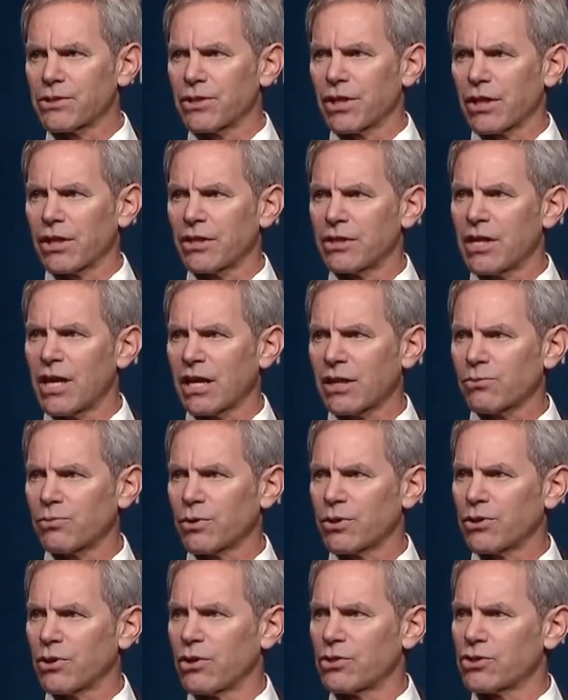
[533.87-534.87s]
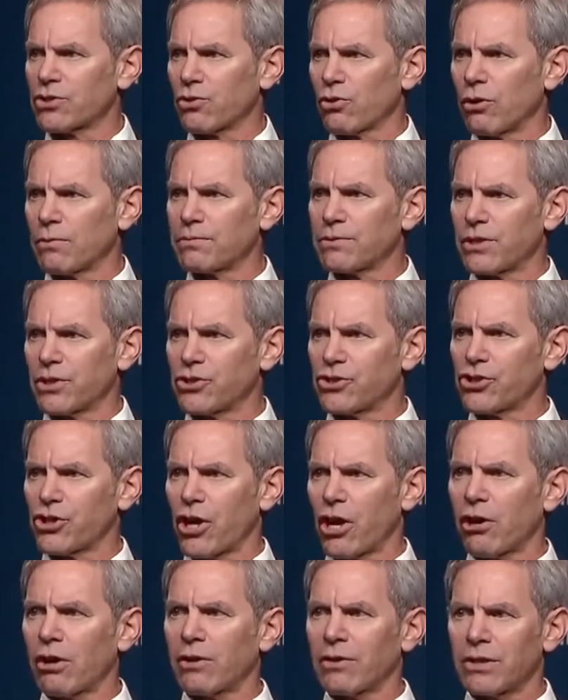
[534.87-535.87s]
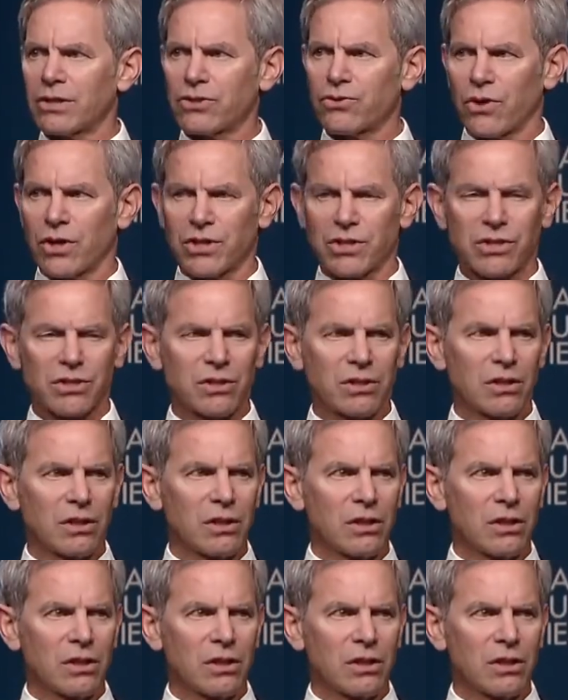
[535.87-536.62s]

to connect with those groups that share our interests,